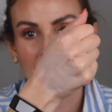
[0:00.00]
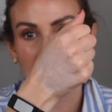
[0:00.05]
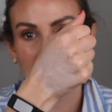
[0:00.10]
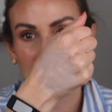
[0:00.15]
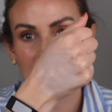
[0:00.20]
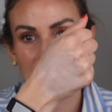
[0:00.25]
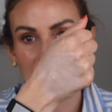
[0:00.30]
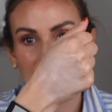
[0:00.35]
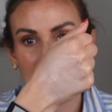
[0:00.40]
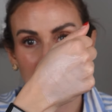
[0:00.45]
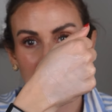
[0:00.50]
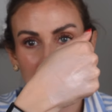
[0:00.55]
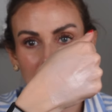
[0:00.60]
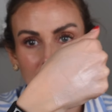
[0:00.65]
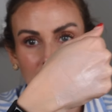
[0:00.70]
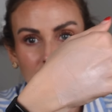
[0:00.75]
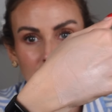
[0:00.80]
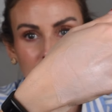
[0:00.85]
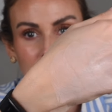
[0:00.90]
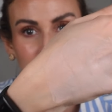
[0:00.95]
And this,
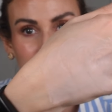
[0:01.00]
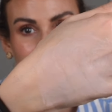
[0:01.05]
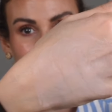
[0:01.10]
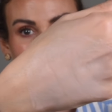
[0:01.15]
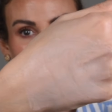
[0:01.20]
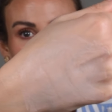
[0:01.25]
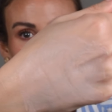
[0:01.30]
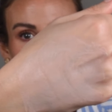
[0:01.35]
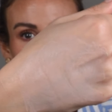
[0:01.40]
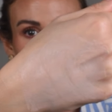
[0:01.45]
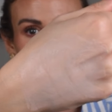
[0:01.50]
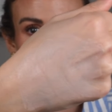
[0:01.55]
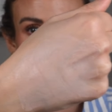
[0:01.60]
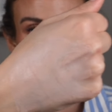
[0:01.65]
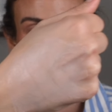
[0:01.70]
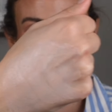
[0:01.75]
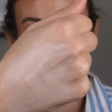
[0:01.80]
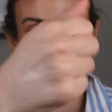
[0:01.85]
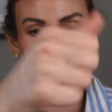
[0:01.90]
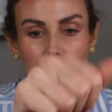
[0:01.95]
in this light, it's
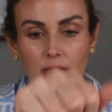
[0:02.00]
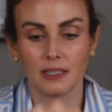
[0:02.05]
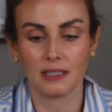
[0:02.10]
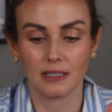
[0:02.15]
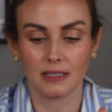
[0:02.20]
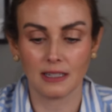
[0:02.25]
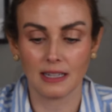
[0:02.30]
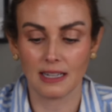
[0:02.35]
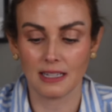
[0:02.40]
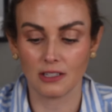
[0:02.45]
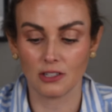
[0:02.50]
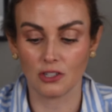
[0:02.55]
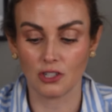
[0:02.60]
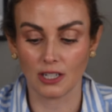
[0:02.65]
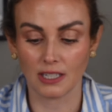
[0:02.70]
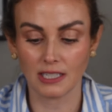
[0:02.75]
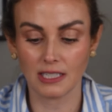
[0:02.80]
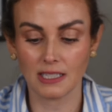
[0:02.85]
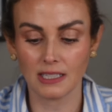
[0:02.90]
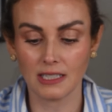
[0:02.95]
not doing it
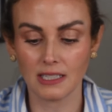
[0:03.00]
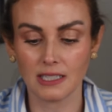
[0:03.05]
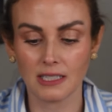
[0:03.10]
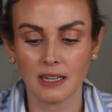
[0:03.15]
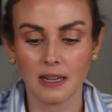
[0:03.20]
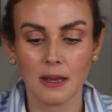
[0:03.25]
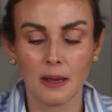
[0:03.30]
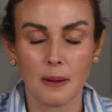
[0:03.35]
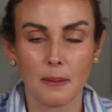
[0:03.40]
justice.